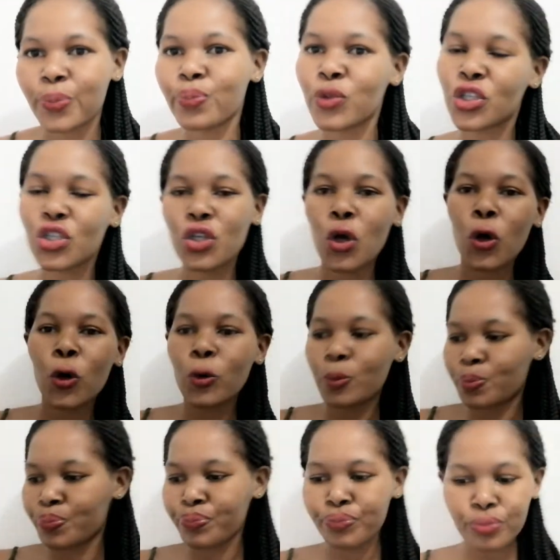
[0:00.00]
So,
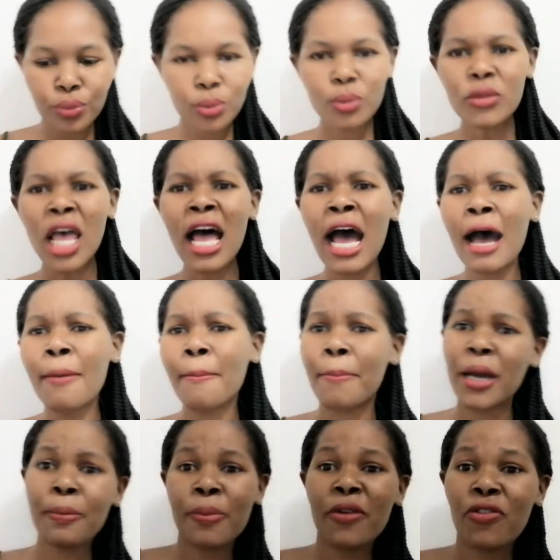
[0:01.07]

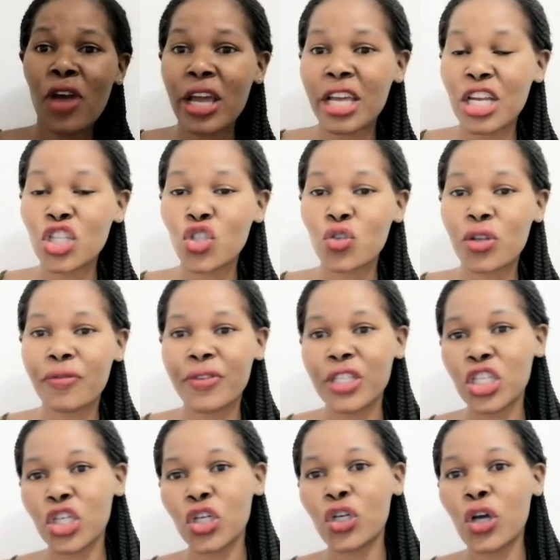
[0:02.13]
but before I get into the
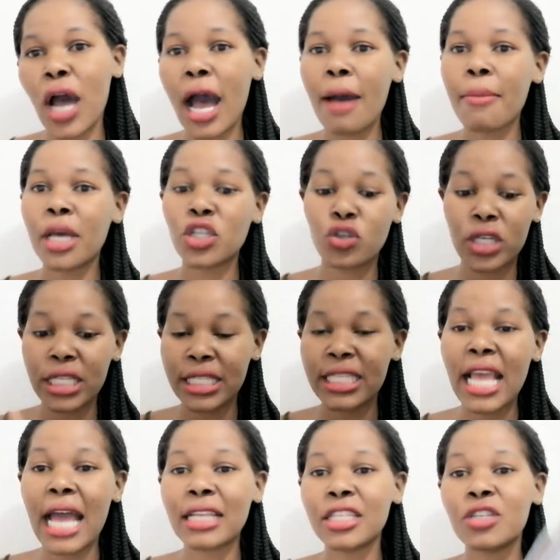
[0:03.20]
video, as you can
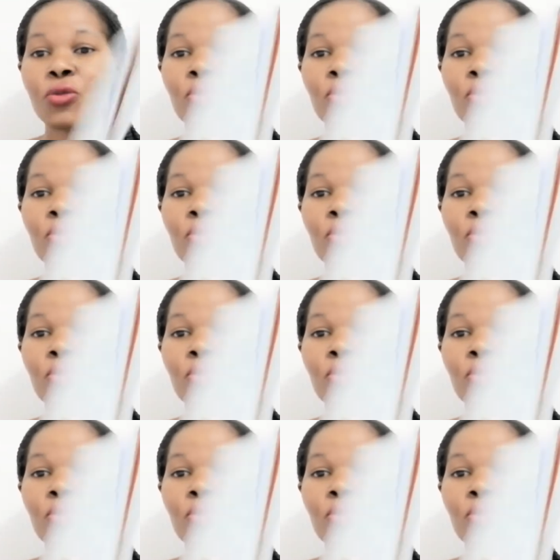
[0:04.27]
see, I did